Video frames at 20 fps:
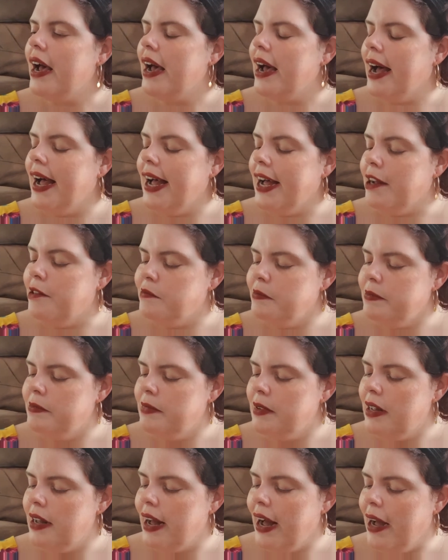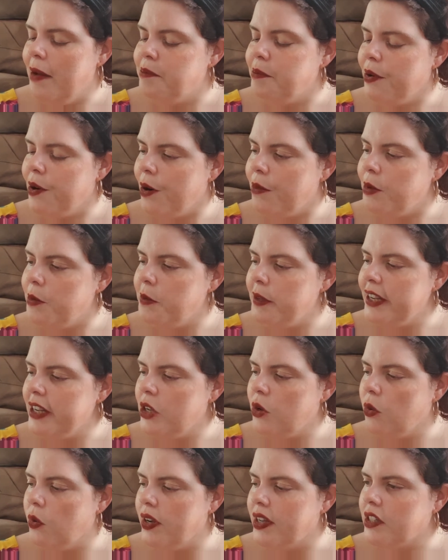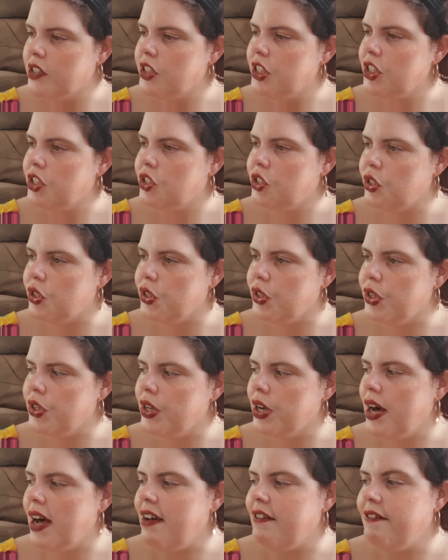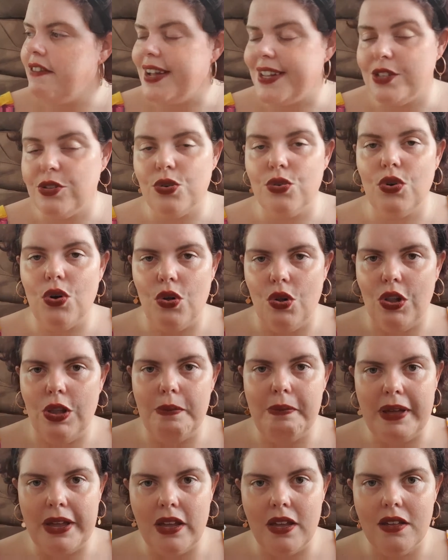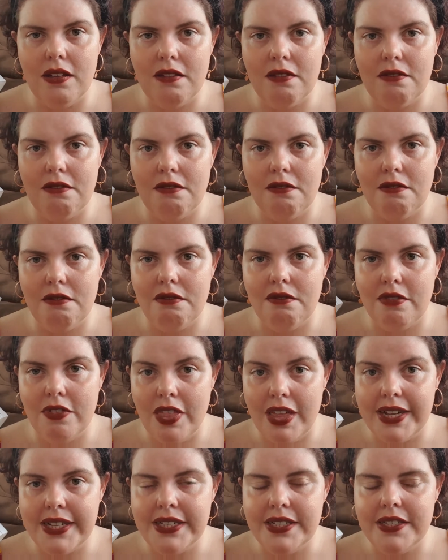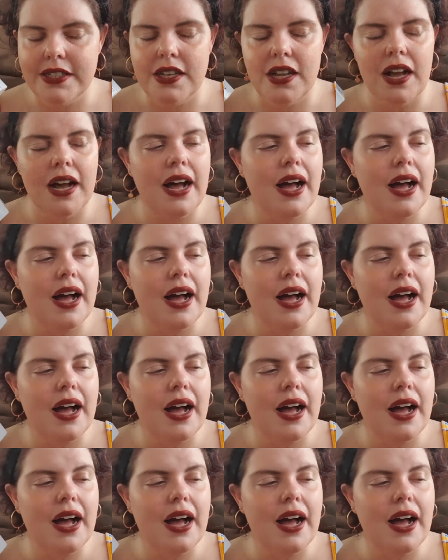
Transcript: I'm probably going to do a video all about this,